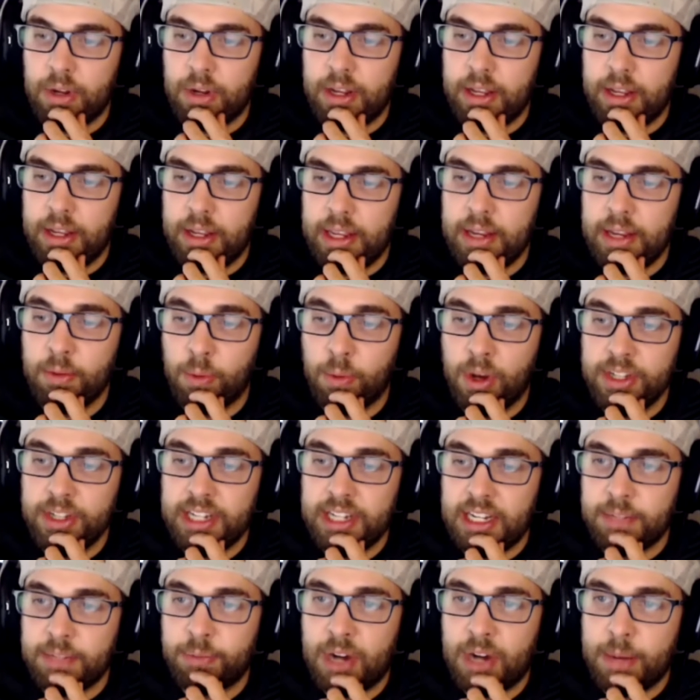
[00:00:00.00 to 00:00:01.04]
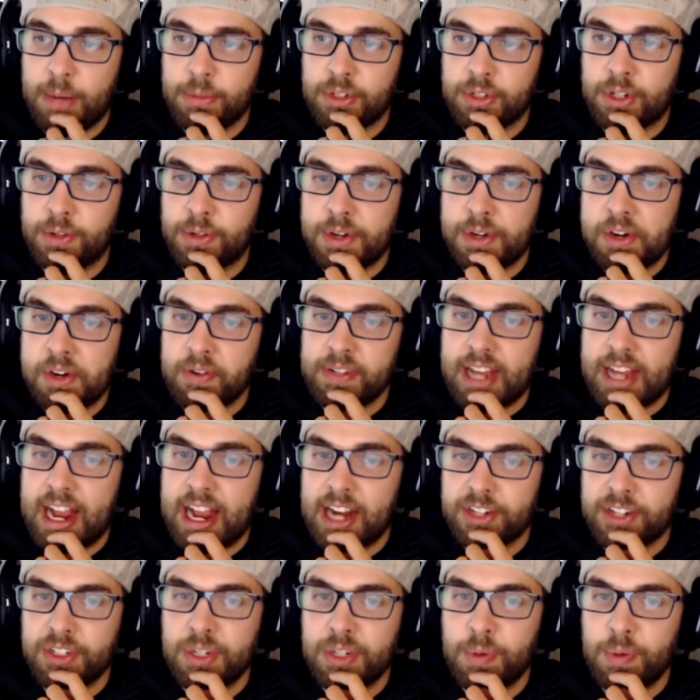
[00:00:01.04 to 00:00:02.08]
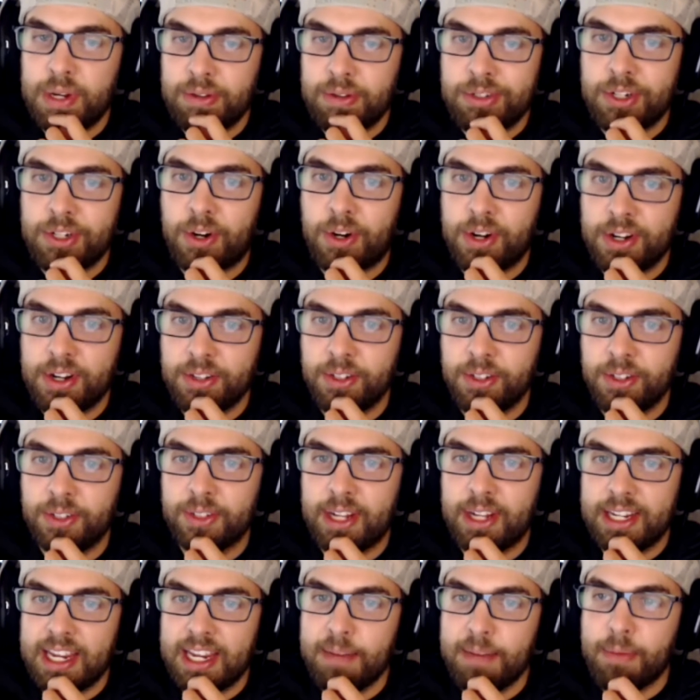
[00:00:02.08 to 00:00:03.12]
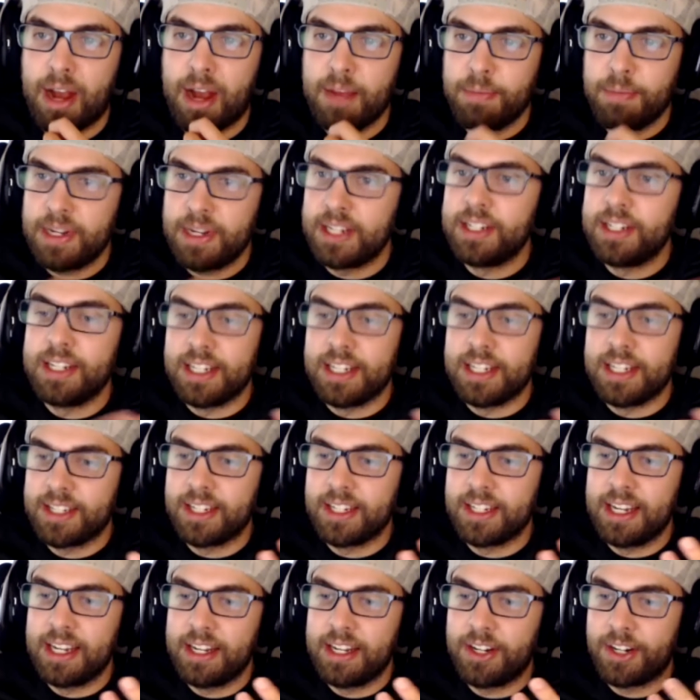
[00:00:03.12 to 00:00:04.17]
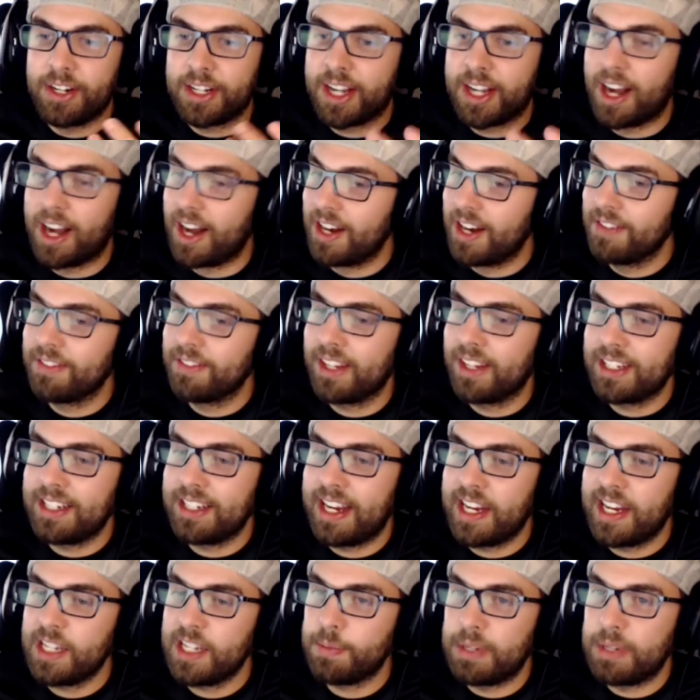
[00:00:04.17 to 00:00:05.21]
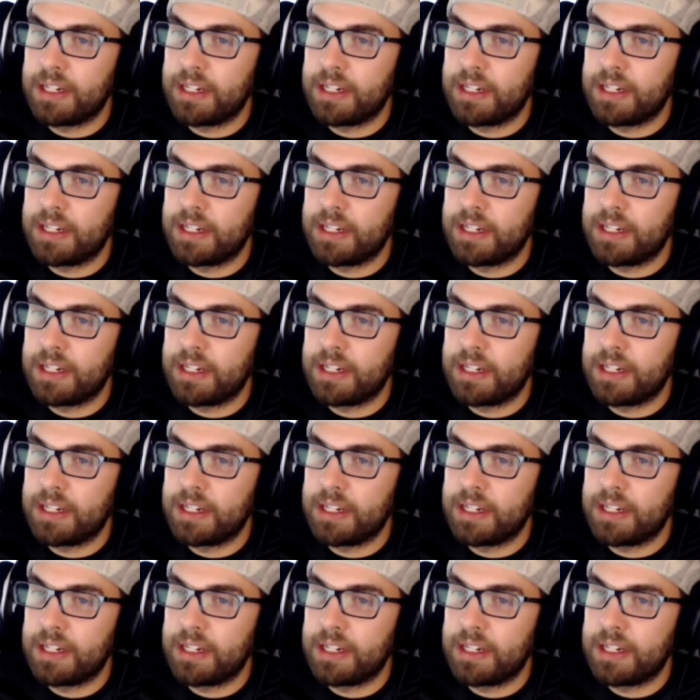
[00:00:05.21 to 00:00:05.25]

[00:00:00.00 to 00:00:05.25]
It was at the prime of his career. It was actually when he was starting to look like he might be a decent hitter, kind of like Dansby.